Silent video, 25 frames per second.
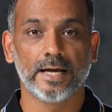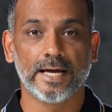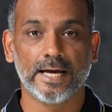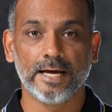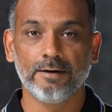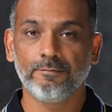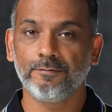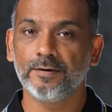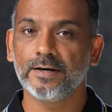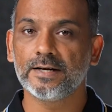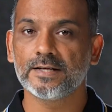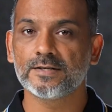
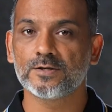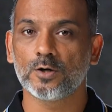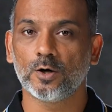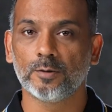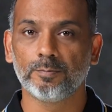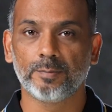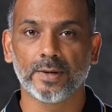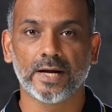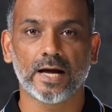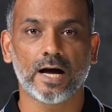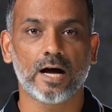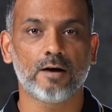If it is
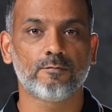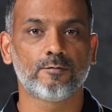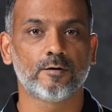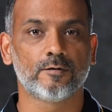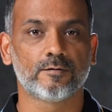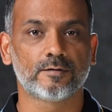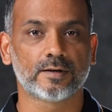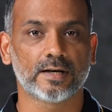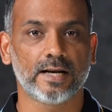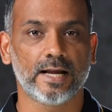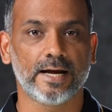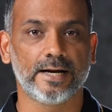on behalf
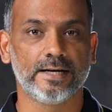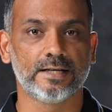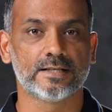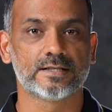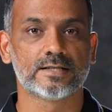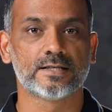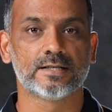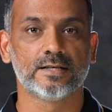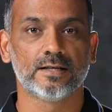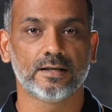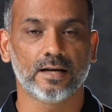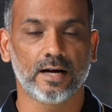of
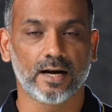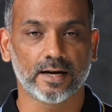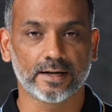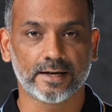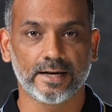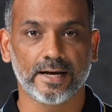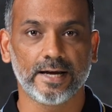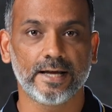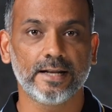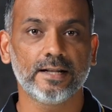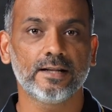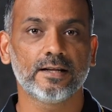clients,
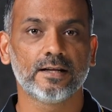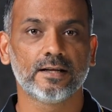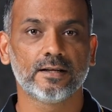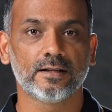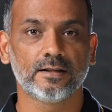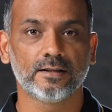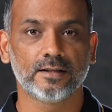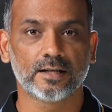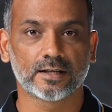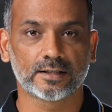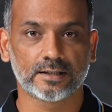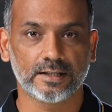again,
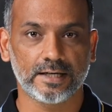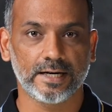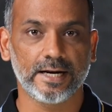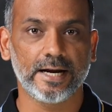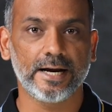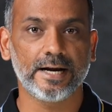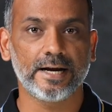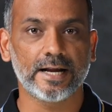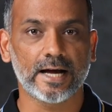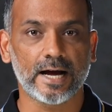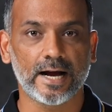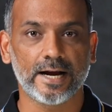the
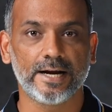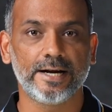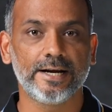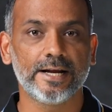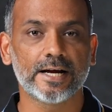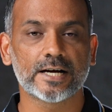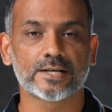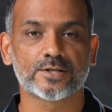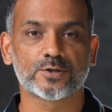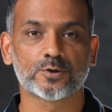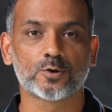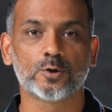trade
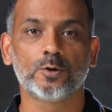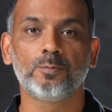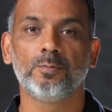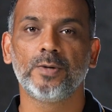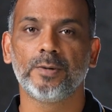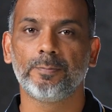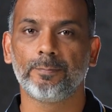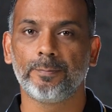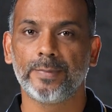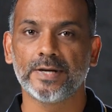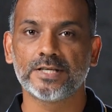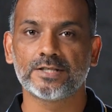idea should
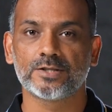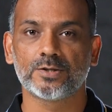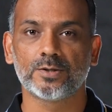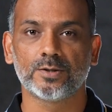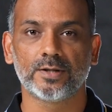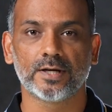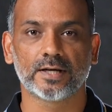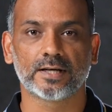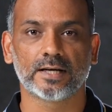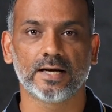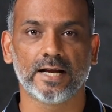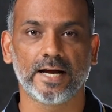be pitched
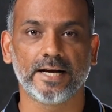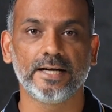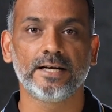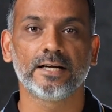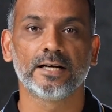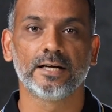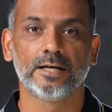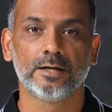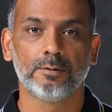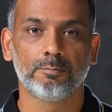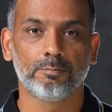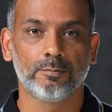to the client
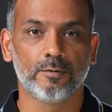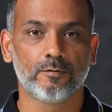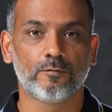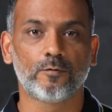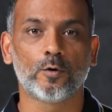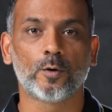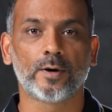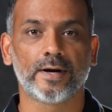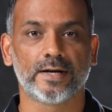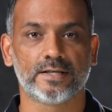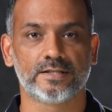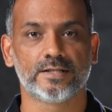
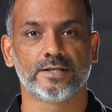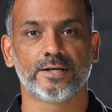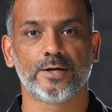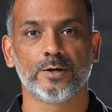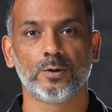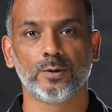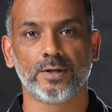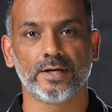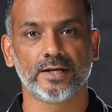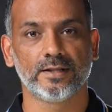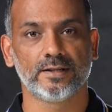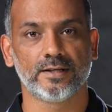before
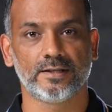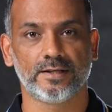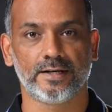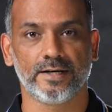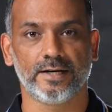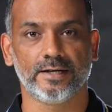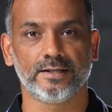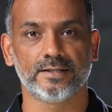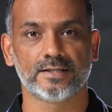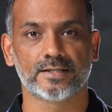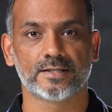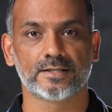executing the
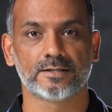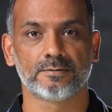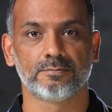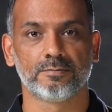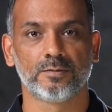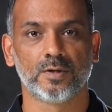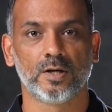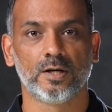trades.